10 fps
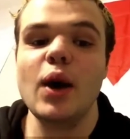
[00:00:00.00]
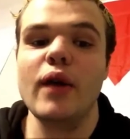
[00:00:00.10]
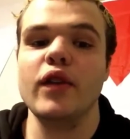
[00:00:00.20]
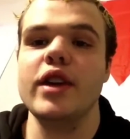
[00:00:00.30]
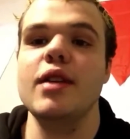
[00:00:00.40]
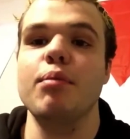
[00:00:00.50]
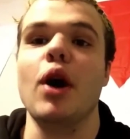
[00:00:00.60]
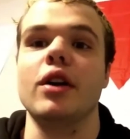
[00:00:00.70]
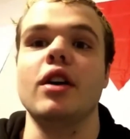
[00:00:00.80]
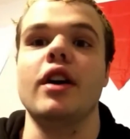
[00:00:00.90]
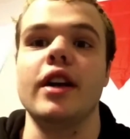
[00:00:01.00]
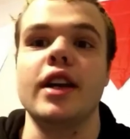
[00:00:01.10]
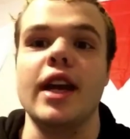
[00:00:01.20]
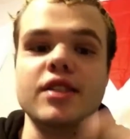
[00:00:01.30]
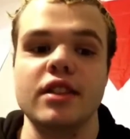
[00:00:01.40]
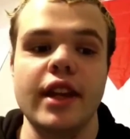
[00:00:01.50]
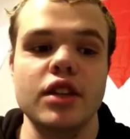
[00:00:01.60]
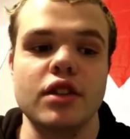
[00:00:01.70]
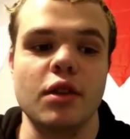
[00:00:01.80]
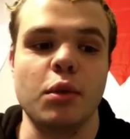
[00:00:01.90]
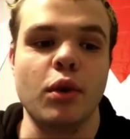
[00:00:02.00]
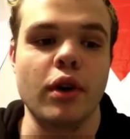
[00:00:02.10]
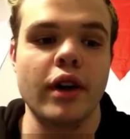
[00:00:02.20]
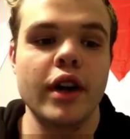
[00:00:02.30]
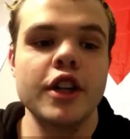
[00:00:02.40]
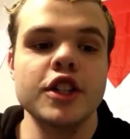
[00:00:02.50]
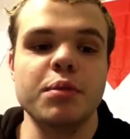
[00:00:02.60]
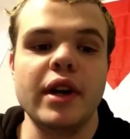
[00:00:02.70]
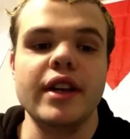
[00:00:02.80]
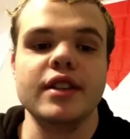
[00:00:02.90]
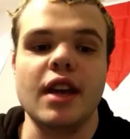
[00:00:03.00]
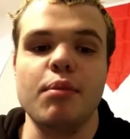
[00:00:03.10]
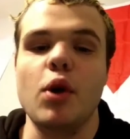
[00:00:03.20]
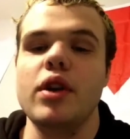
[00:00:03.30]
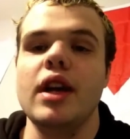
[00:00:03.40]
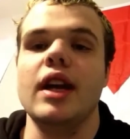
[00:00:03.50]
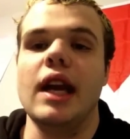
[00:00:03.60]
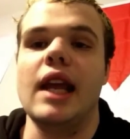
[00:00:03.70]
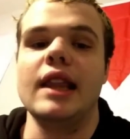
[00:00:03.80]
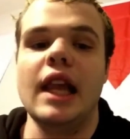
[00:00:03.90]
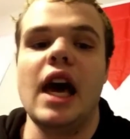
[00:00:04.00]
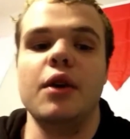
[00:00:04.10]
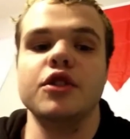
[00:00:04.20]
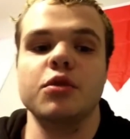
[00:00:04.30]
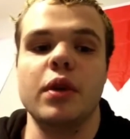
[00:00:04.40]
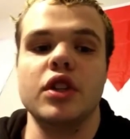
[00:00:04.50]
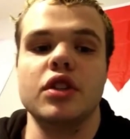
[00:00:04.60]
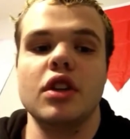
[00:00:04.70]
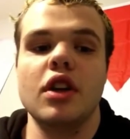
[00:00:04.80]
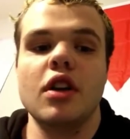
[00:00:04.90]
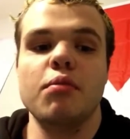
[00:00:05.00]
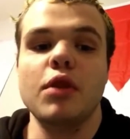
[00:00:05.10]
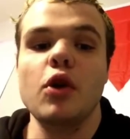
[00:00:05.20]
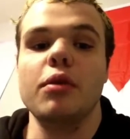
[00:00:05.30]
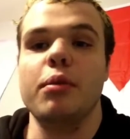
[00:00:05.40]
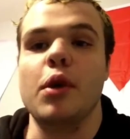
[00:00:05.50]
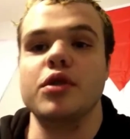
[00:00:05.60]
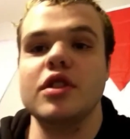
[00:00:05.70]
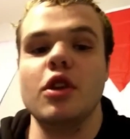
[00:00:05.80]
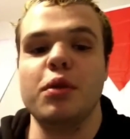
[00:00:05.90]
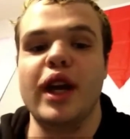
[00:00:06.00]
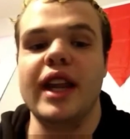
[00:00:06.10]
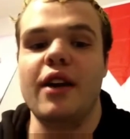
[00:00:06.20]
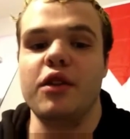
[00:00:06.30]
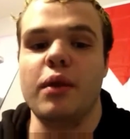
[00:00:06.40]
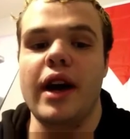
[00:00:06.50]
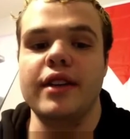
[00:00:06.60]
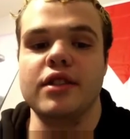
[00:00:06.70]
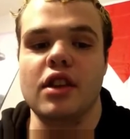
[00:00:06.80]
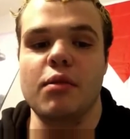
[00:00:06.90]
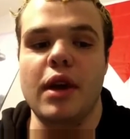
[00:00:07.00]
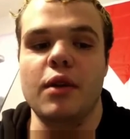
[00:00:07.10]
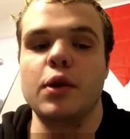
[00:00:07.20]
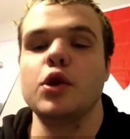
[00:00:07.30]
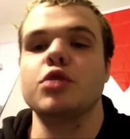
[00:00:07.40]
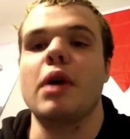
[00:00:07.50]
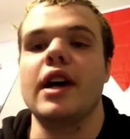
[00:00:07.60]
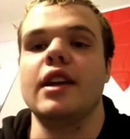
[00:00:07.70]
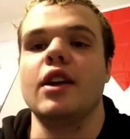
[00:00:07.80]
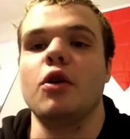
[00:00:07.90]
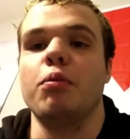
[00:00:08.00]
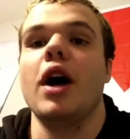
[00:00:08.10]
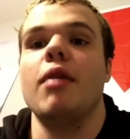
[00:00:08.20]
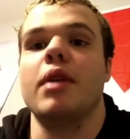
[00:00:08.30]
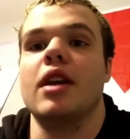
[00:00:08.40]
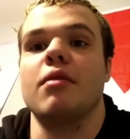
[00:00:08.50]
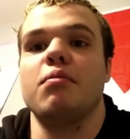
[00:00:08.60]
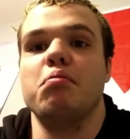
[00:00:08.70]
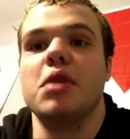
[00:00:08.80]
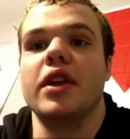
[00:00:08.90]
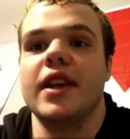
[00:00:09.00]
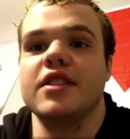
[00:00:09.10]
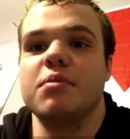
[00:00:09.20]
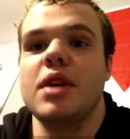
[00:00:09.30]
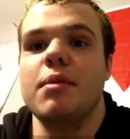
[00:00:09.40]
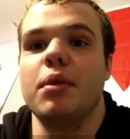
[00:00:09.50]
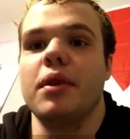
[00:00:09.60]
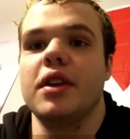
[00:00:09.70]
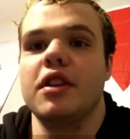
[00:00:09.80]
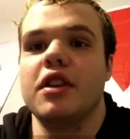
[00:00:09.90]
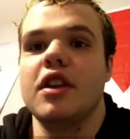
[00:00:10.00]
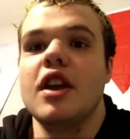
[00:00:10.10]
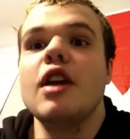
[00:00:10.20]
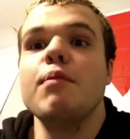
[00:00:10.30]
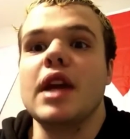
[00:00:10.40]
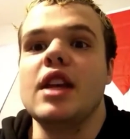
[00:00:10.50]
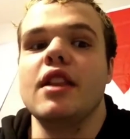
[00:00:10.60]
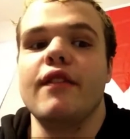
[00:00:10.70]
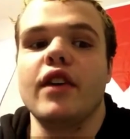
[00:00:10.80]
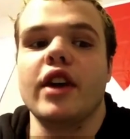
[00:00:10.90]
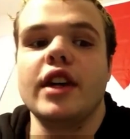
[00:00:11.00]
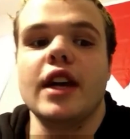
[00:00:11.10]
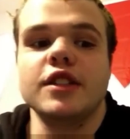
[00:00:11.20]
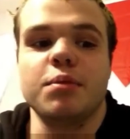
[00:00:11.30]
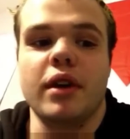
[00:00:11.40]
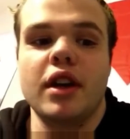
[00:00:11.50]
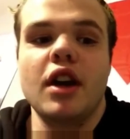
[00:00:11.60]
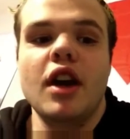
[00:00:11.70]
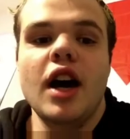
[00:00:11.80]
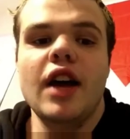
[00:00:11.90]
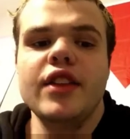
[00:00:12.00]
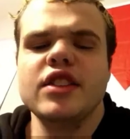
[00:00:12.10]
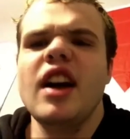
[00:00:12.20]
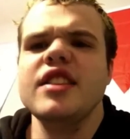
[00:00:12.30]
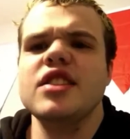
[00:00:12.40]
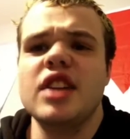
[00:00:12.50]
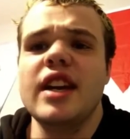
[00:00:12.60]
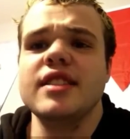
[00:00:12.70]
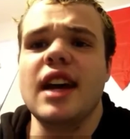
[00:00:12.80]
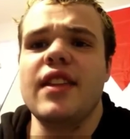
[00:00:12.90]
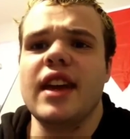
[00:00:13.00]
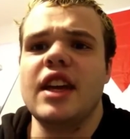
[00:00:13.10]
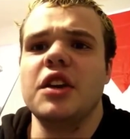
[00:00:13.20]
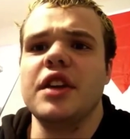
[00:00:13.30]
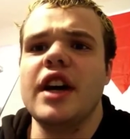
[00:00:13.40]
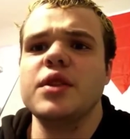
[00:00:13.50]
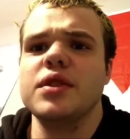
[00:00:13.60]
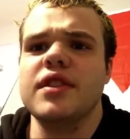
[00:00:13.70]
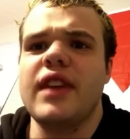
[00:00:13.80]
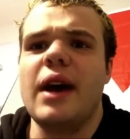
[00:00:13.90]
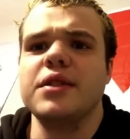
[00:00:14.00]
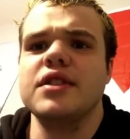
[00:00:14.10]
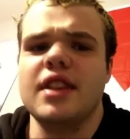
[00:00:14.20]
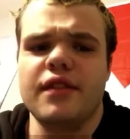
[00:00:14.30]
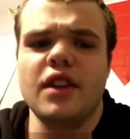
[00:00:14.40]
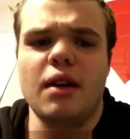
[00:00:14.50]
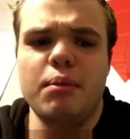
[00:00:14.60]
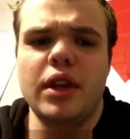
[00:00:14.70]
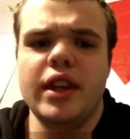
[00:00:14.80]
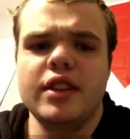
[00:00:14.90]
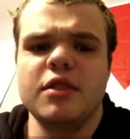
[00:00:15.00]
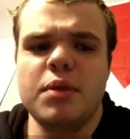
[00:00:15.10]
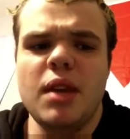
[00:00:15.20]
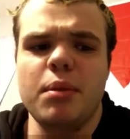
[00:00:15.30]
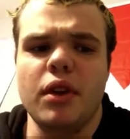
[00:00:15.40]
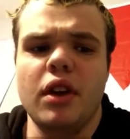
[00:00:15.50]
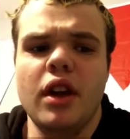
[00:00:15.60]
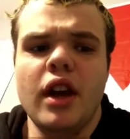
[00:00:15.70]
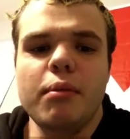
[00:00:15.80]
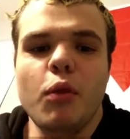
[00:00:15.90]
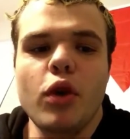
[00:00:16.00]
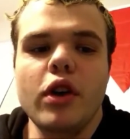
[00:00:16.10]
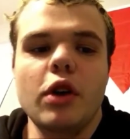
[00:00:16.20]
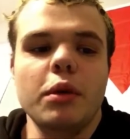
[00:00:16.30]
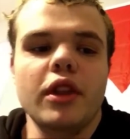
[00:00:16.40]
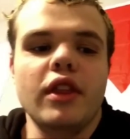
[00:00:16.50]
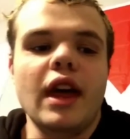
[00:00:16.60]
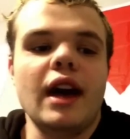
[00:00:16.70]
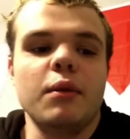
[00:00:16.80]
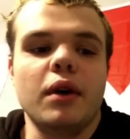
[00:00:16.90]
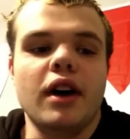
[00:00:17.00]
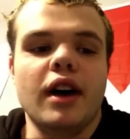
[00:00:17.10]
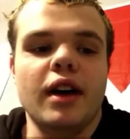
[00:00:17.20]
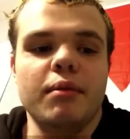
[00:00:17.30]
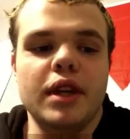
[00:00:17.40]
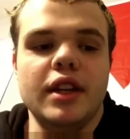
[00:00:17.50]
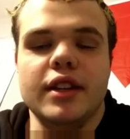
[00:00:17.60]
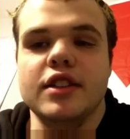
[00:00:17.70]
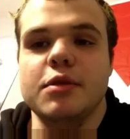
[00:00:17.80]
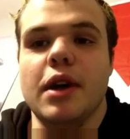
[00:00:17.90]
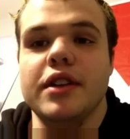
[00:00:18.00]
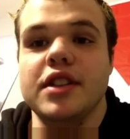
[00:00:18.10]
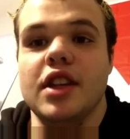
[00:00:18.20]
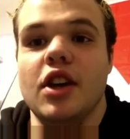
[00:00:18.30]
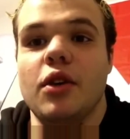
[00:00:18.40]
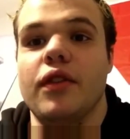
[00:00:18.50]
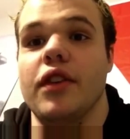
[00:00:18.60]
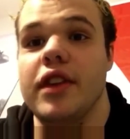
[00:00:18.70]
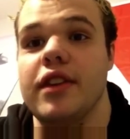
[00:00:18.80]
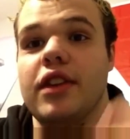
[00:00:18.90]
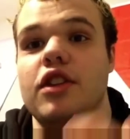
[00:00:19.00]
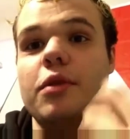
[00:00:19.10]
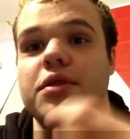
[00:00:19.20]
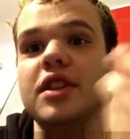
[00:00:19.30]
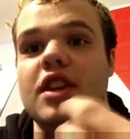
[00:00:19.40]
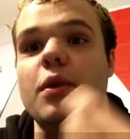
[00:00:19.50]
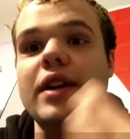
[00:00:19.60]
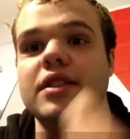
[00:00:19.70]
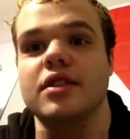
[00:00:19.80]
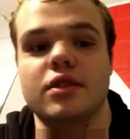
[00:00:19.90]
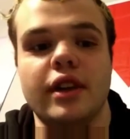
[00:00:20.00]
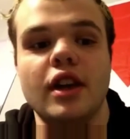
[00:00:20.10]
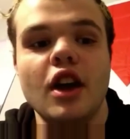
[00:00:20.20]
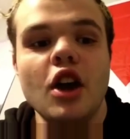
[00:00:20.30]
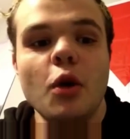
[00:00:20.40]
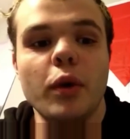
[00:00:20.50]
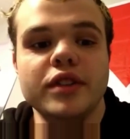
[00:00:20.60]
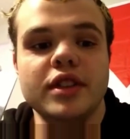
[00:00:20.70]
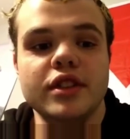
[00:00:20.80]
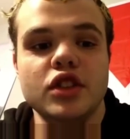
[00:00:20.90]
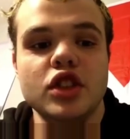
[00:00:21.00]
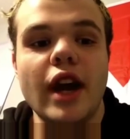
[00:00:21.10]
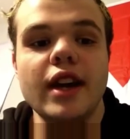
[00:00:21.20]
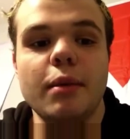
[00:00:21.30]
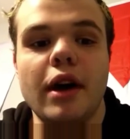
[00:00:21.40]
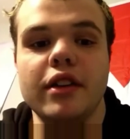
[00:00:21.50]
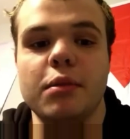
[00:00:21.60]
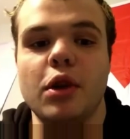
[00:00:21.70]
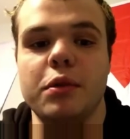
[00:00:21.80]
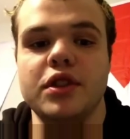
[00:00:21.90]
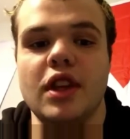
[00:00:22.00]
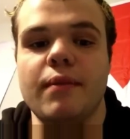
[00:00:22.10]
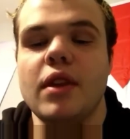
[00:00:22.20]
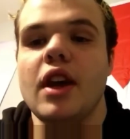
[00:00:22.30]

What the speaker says: however, he embarked on an escalation of the war, spreading it to Cambodia and then Laos, which most notably allowed the rise of the Khmer Rouge by, bombing millions of people and making them very desperate. This caused a genocide that killed hundreds of thousands, if not millions, of people. More notable than that, in Nixon's policy, though, in terms of the U.S. history, was his China diplomacy.